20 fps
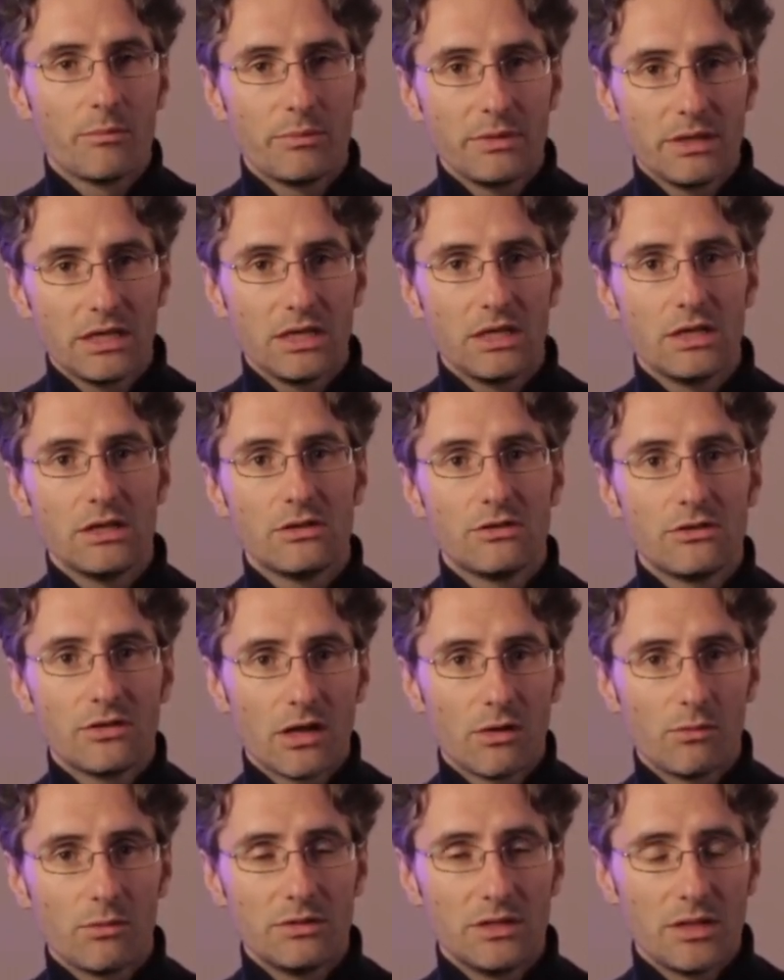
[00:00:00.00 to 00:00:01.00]

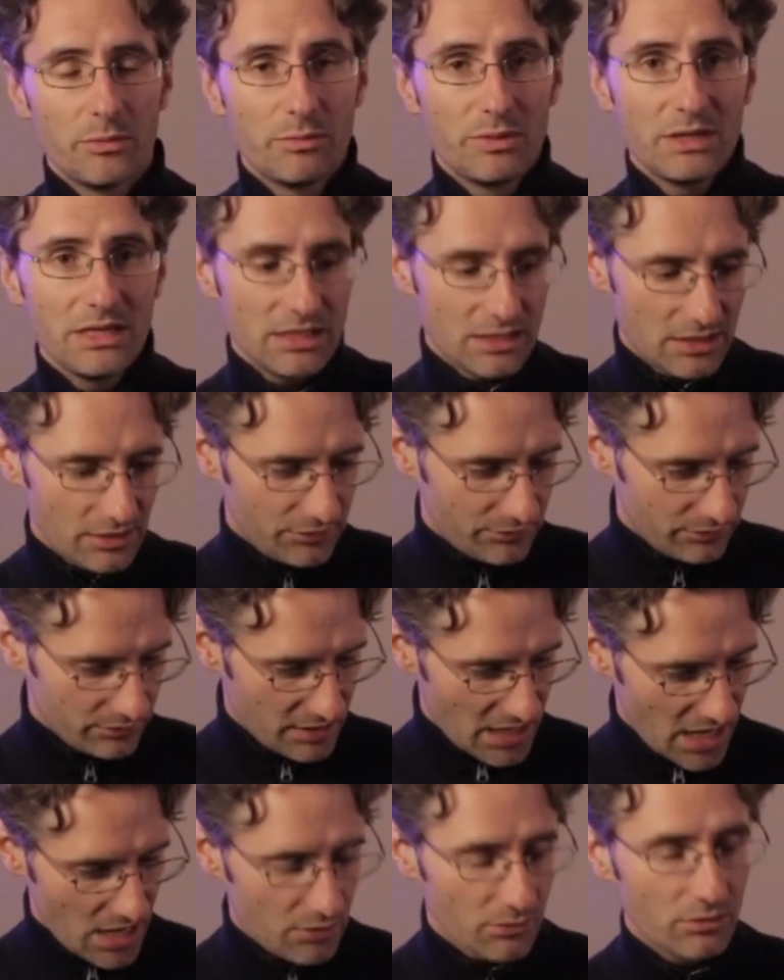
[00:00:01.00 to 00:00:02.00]
pizza, when the P is
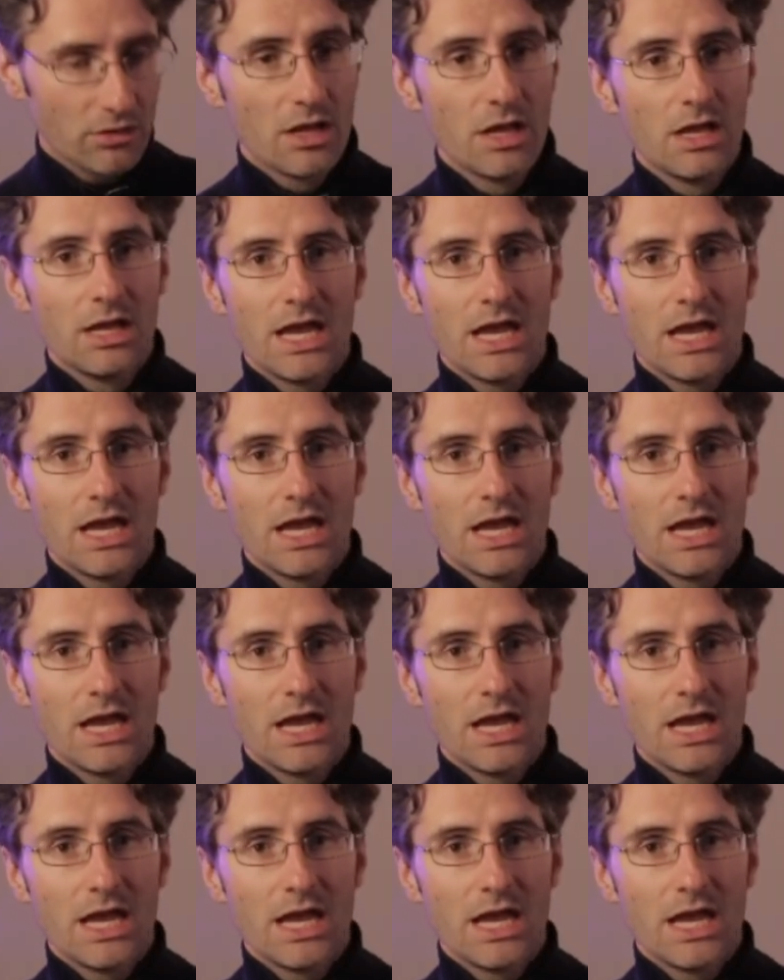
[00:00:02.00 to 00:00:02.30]
down